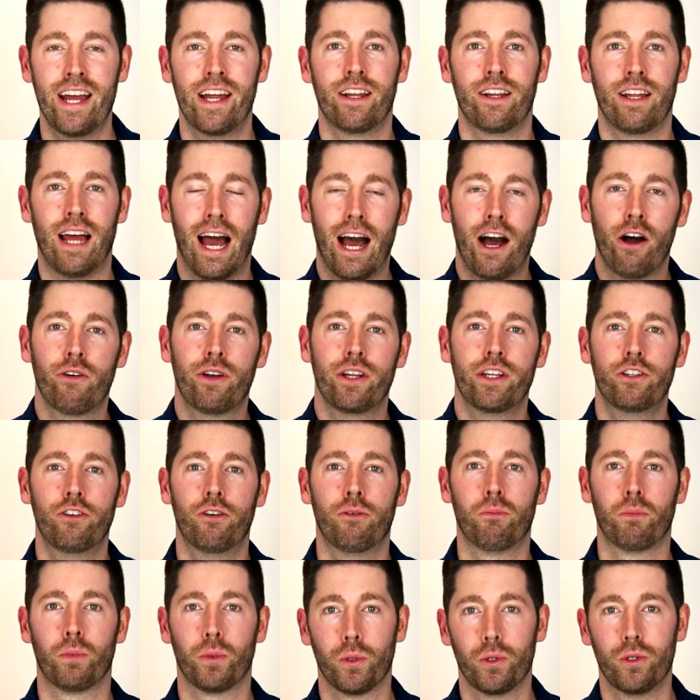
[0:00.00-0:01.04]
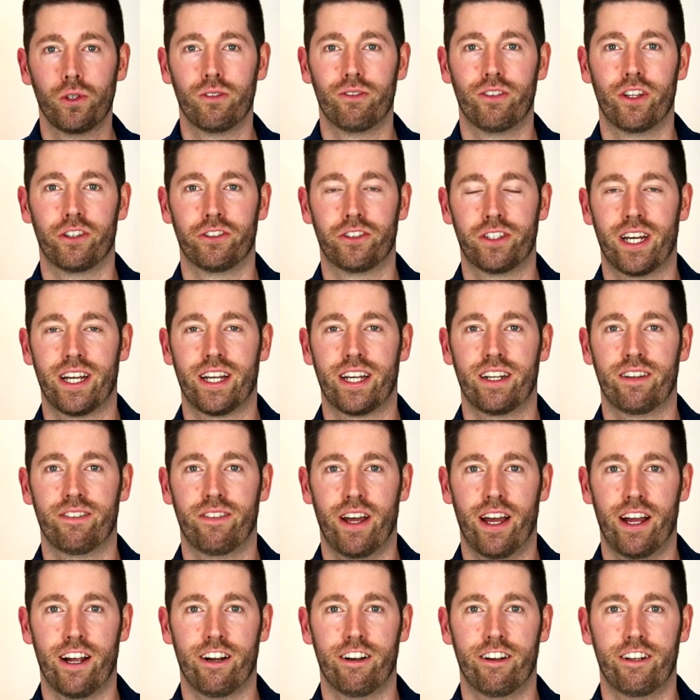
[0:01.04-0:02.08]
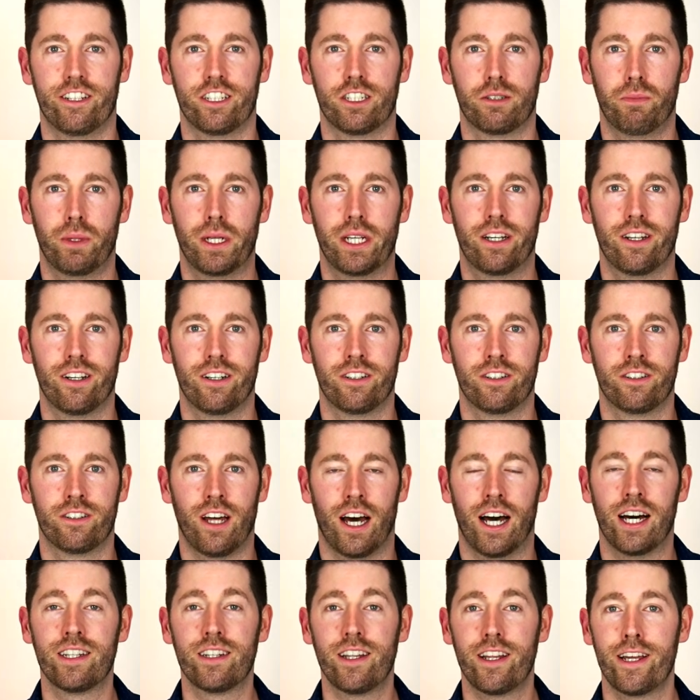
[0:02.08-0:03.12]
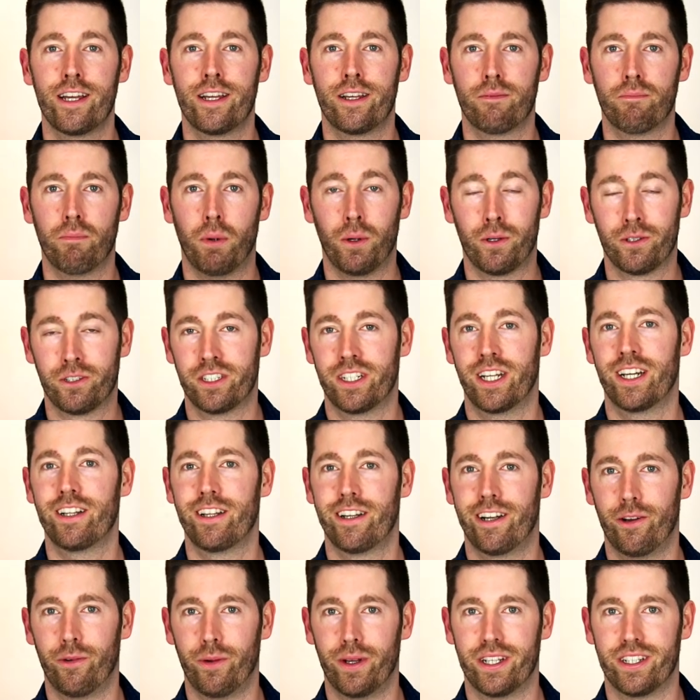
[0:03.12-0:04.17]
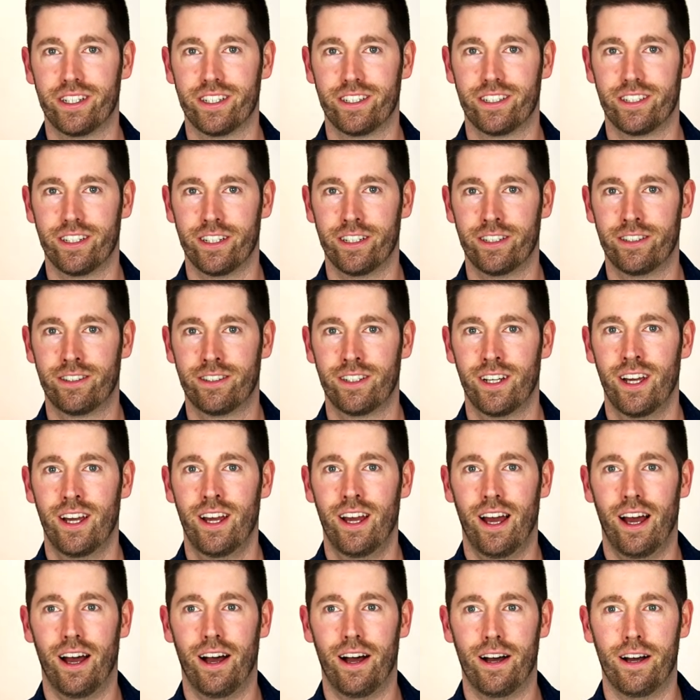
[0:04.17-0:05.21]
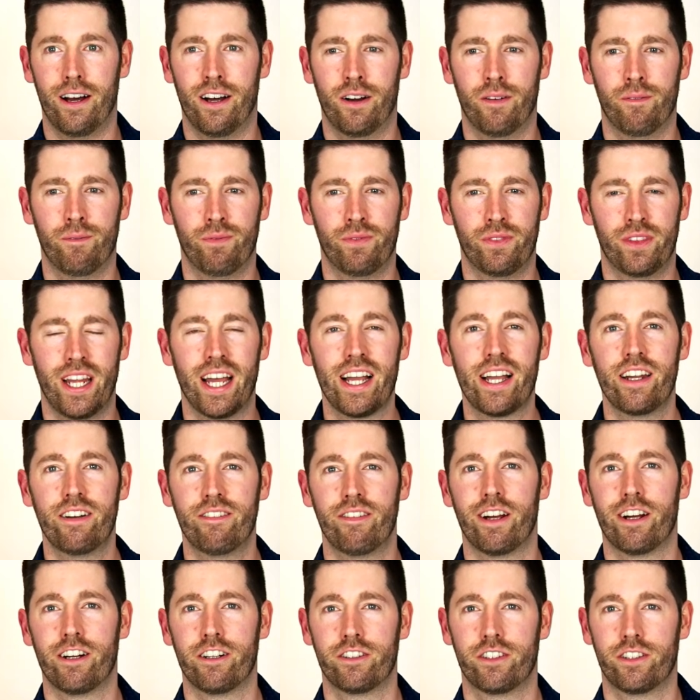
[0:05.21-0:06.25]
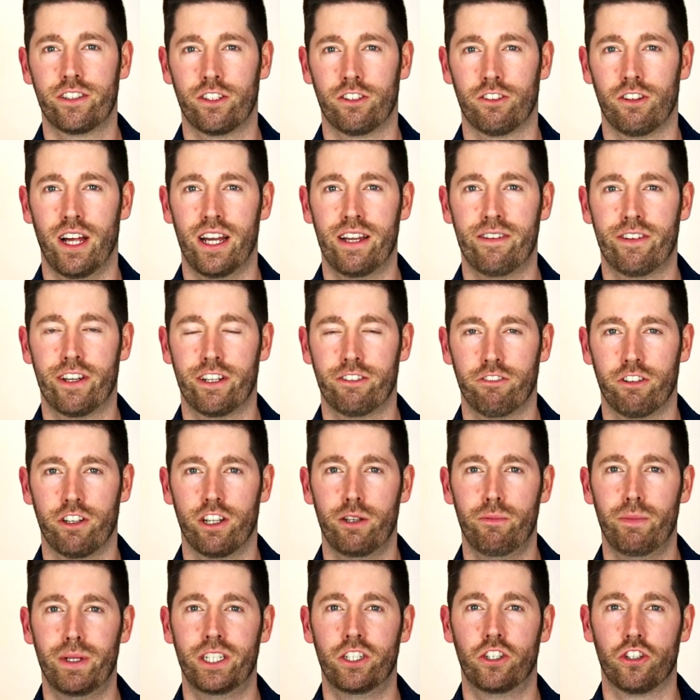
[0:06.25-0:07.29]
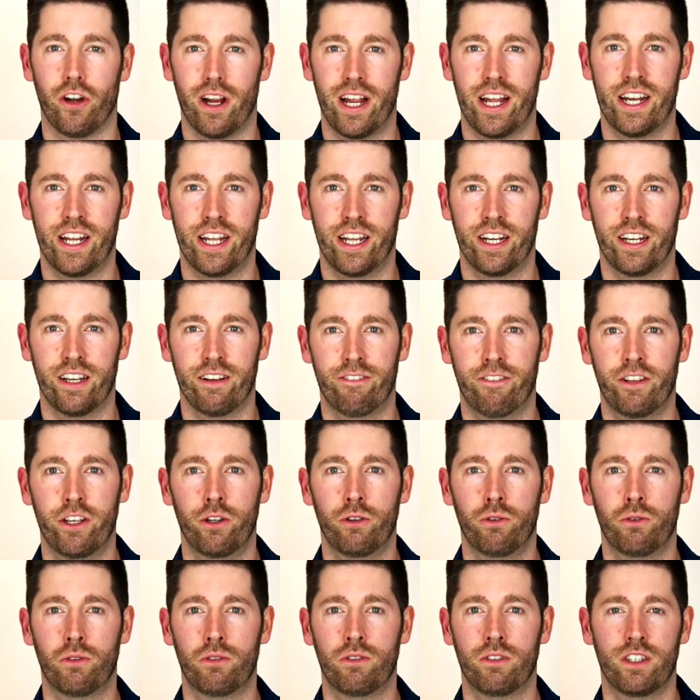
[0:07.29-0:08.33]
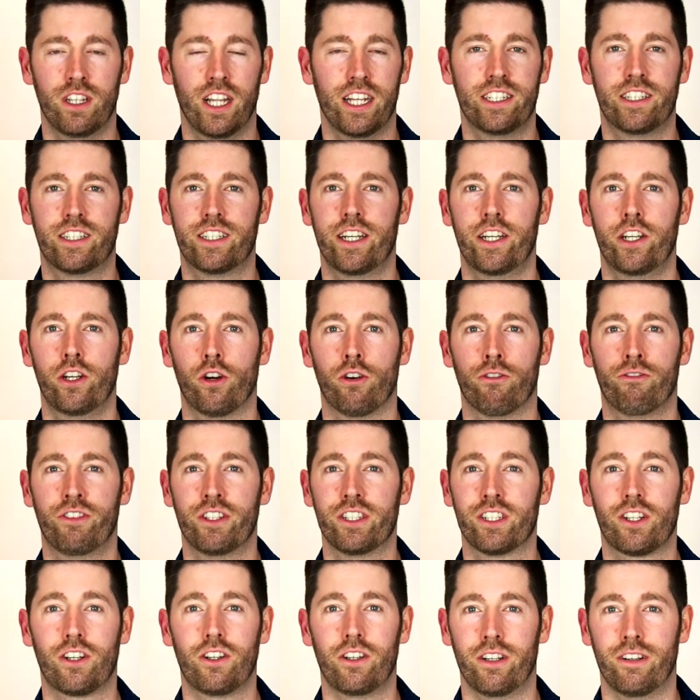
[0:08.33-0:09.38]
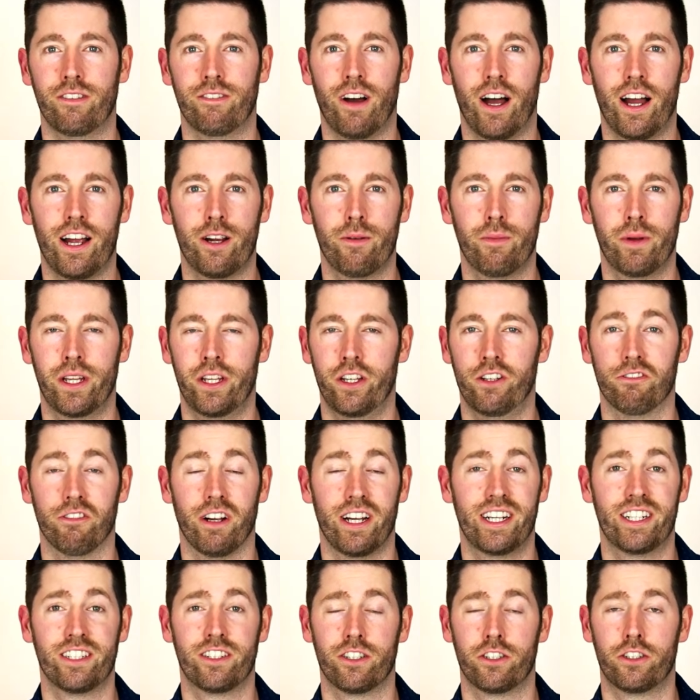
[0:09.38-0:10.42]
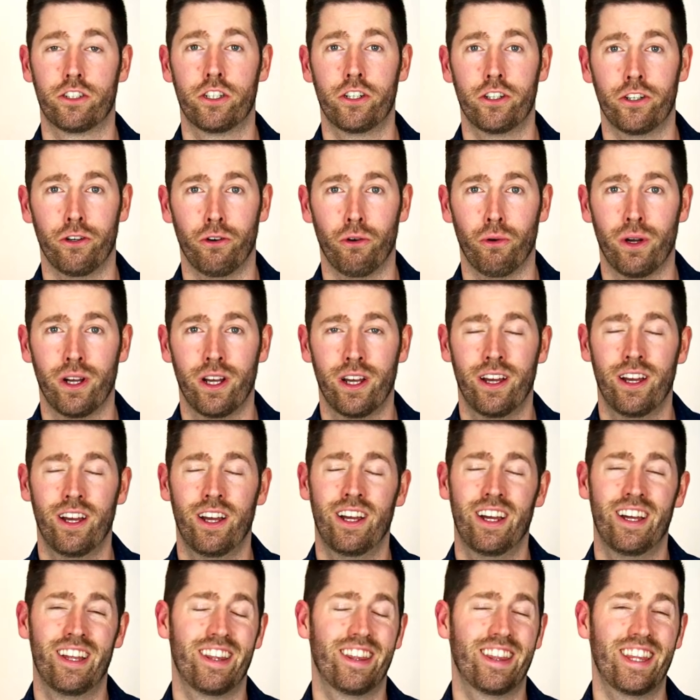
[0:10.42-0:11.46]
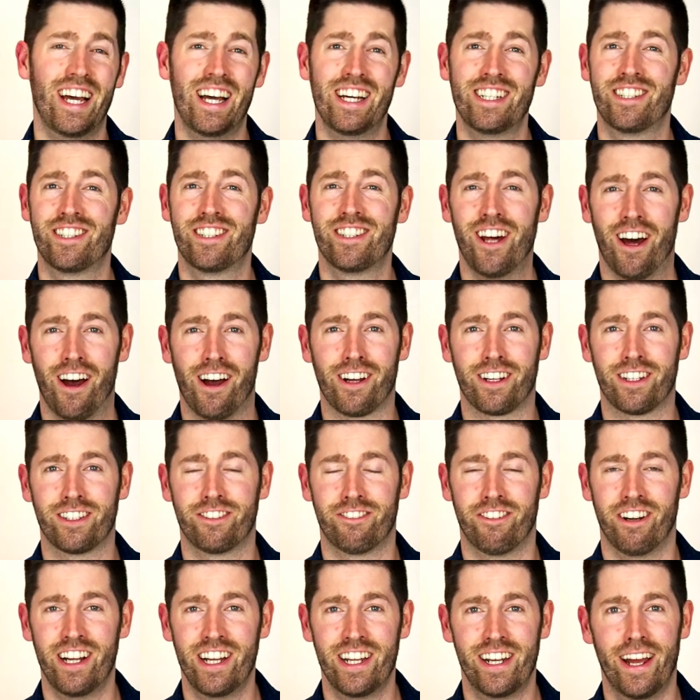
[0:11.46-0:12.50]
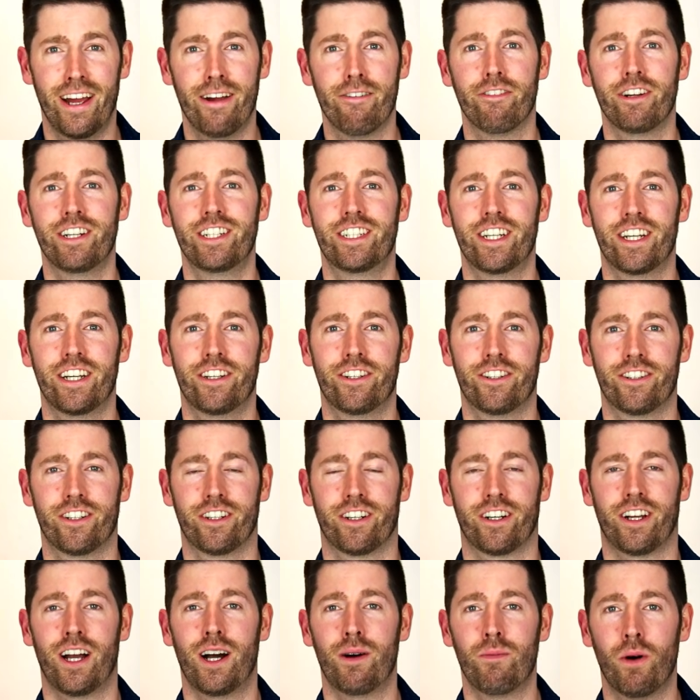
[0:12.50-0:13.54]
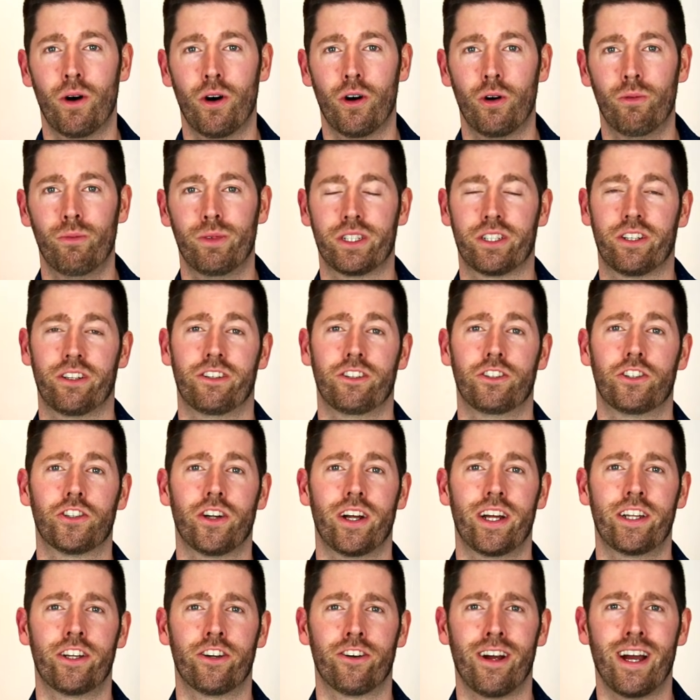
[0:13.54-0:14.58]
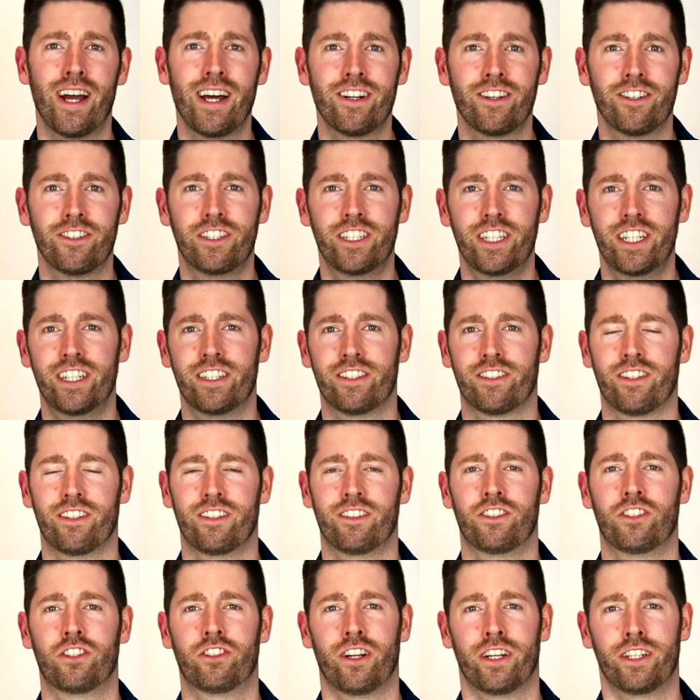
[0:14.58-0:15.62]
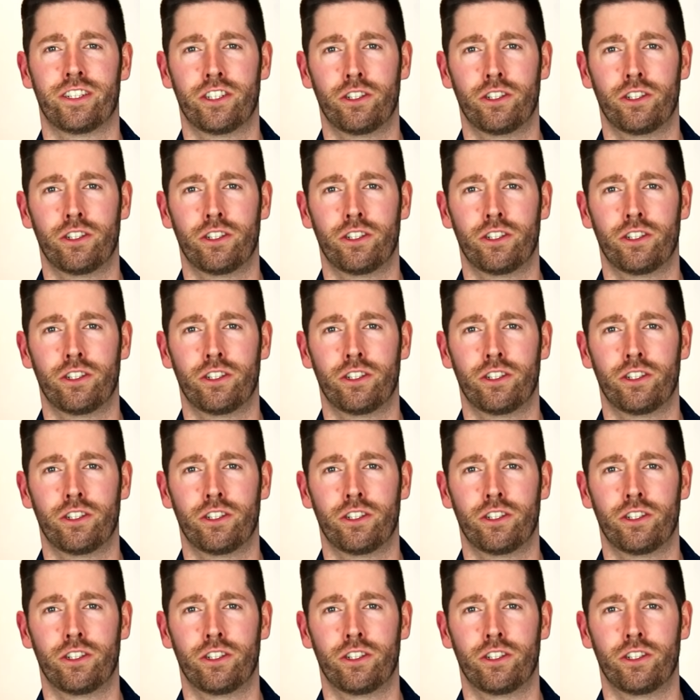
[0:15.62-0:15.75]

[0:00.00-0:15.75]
how can you improve those negative areas? Because unlike personality weaknesses, negative areas in your life can really be draining. If you let's say your physical environment you rate as a 2. That sucks, right? Every day you're going to come home, it's going to drain your energy, it's going to stress